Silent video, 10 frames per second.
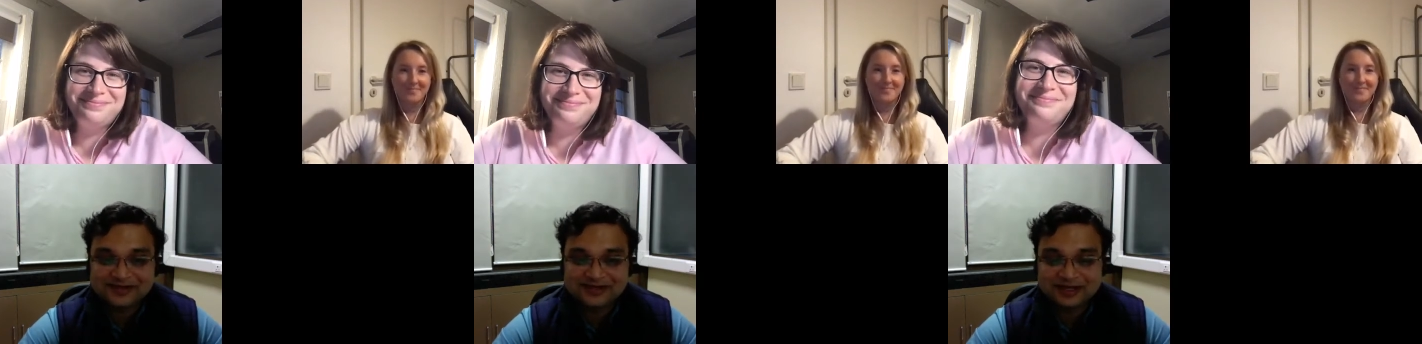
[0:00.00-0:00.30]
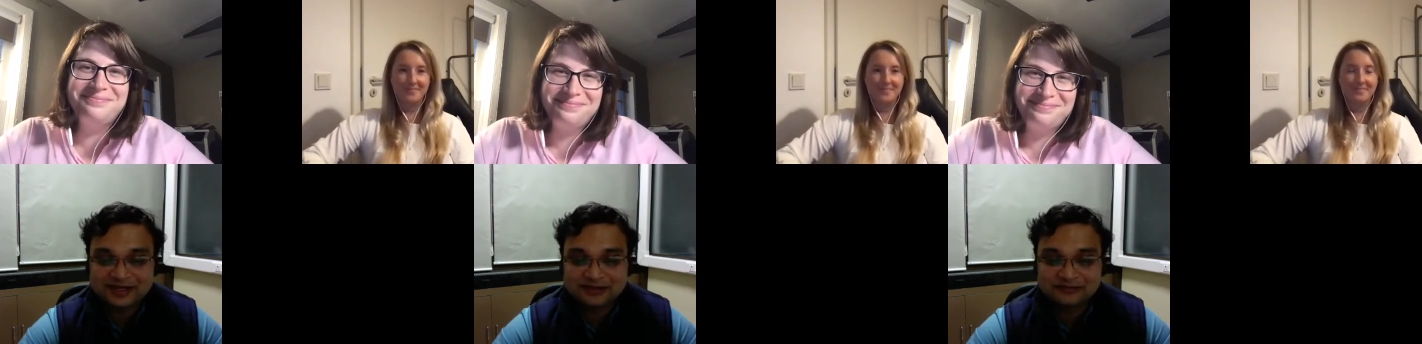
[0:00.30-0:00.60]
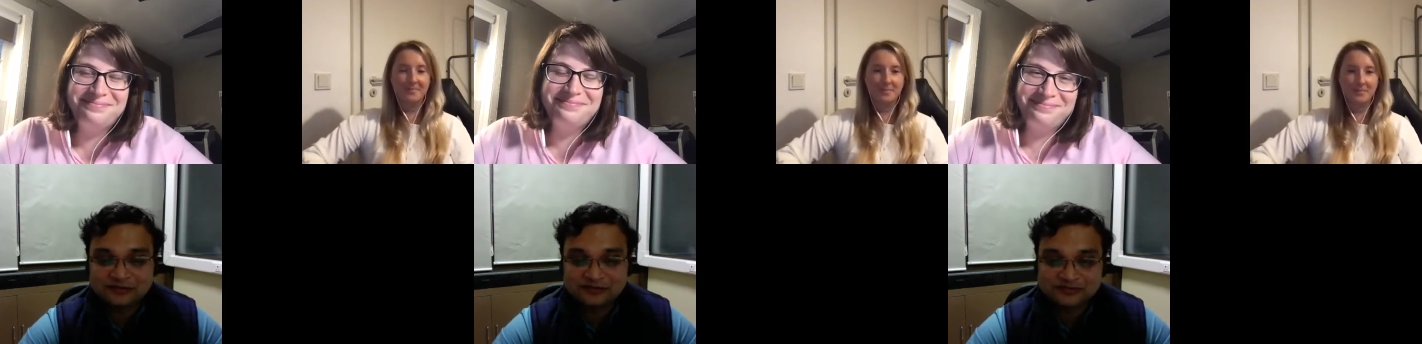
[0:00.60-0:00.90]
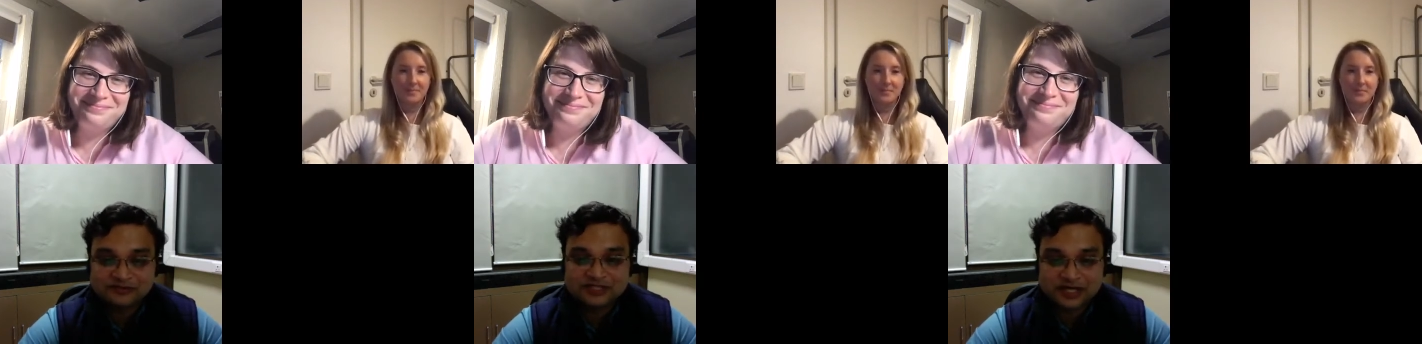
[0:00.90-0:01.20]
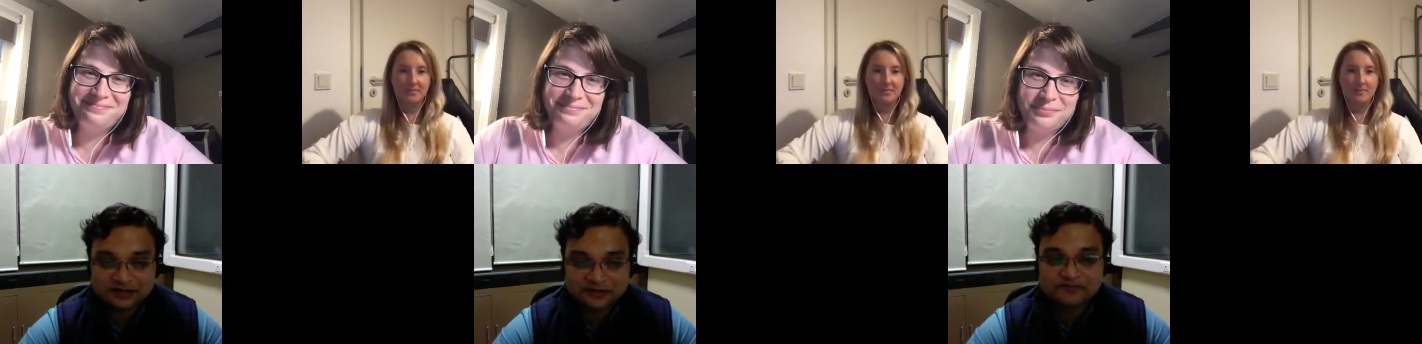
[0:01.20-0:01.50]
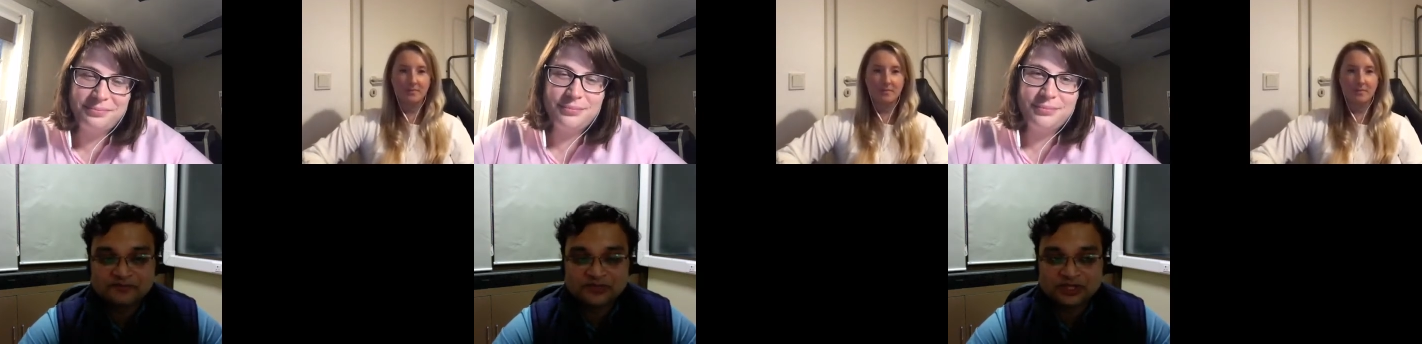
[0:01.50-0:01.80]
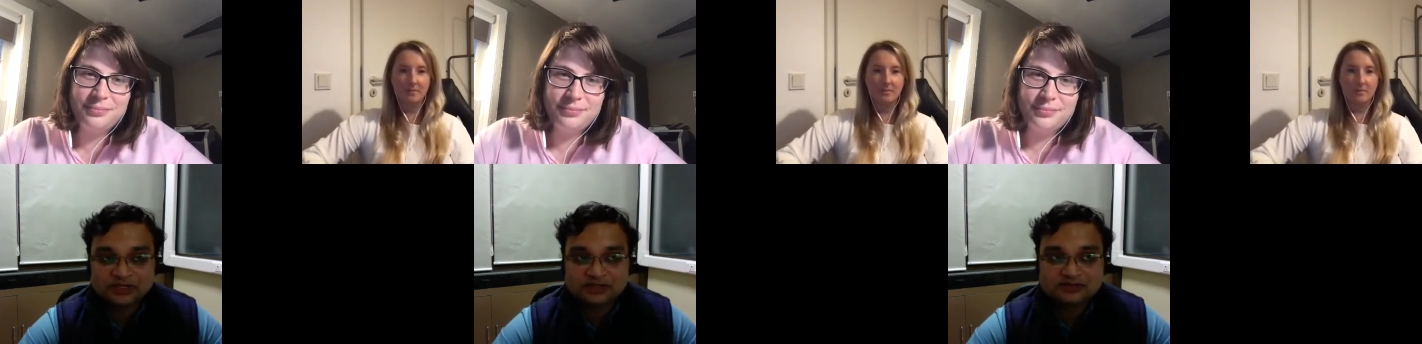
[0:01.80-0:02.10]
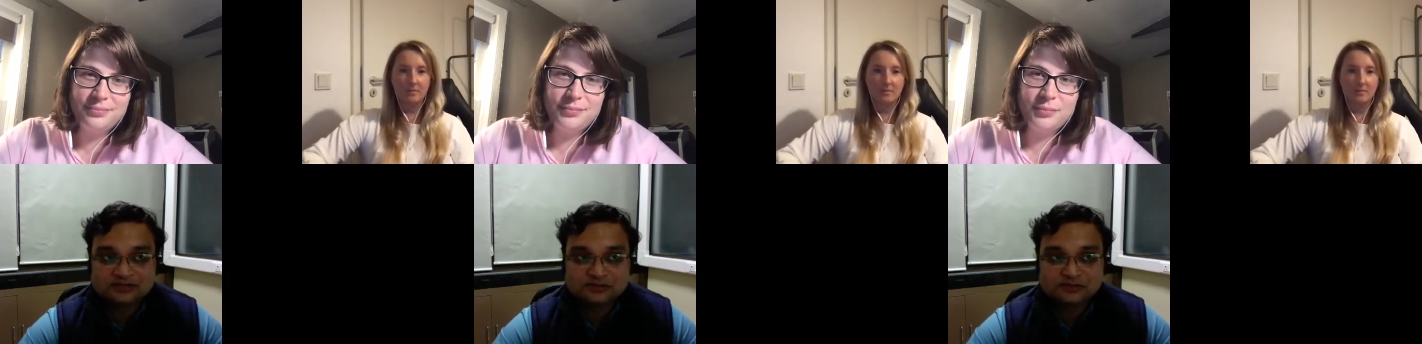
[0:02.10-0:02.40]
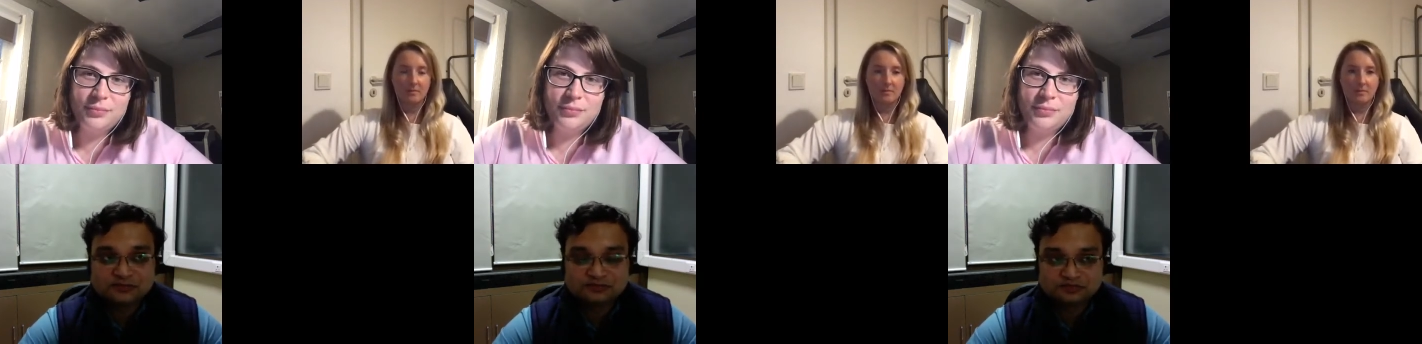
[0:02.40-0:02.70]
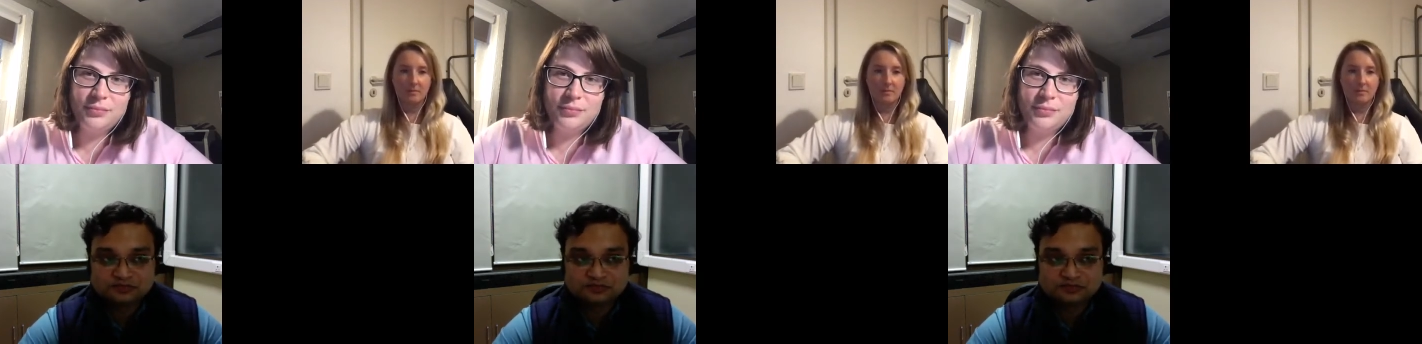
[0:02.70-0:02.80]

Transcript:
Speaker 1: and people from China. So